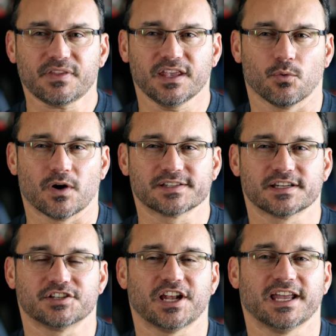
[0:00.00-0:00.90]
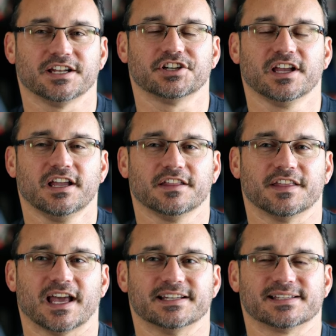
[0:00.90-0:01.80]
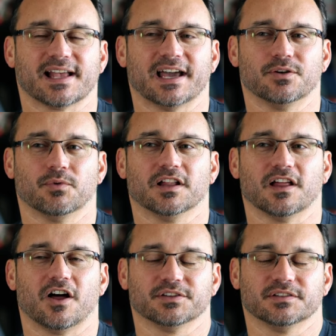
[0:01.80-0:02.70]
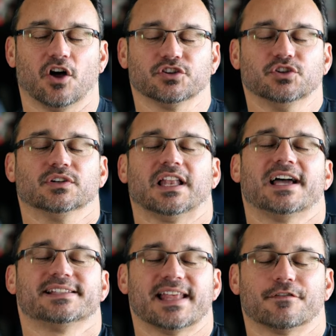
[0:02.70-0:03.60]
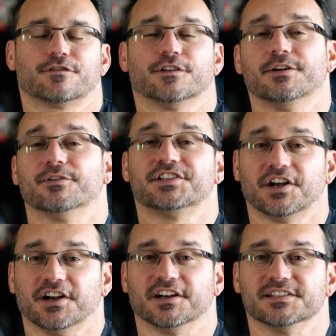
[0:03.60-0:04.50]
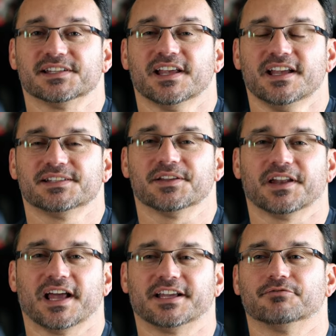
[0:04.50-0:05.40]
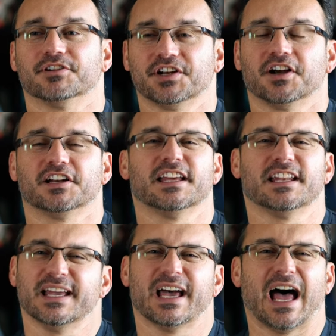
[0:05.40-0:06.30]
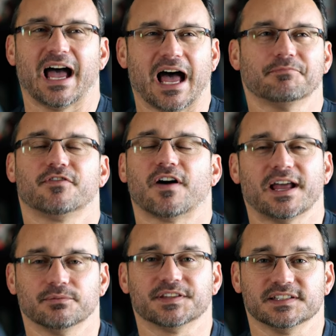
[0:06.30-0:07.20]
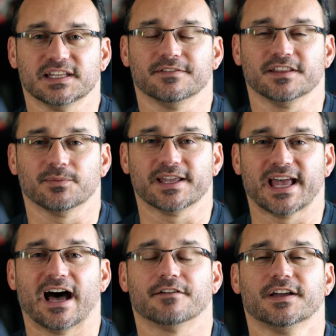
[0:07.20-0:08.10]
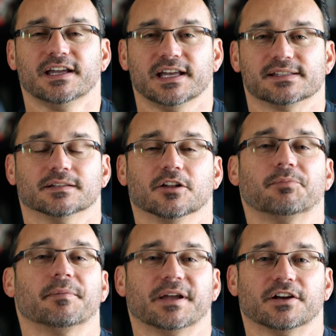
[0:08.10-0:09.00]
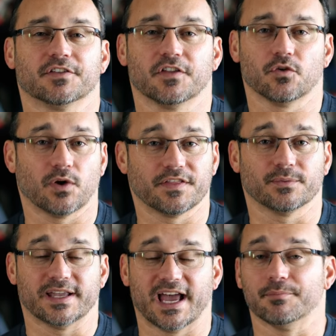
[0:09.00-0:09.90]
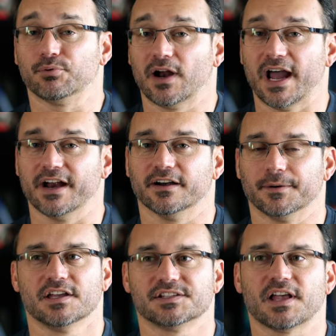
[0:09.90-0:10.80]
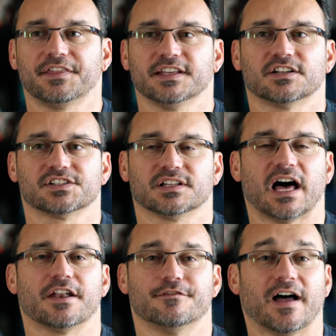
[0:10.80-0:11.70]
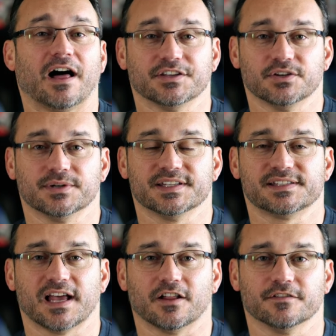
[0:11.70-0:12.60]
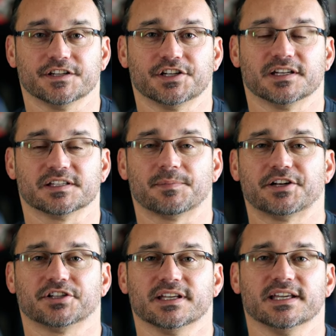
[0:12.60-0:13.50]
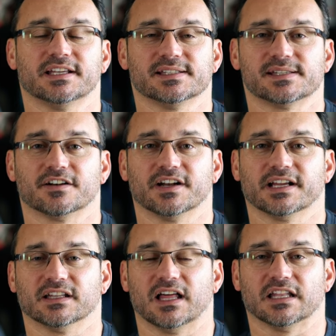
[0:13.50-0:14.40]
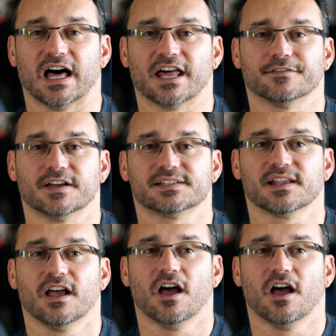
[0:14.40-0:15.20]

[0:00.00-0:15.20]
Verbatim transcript: it wasn't a change that I decided, well, I'll, I'll utilize that free returns so that I can return it. Eh, I, am fine with the TV that we have. It's a little bit bigger than the one that we had prior. So I think there's a lot of value in this television, especially considering a, a lot of us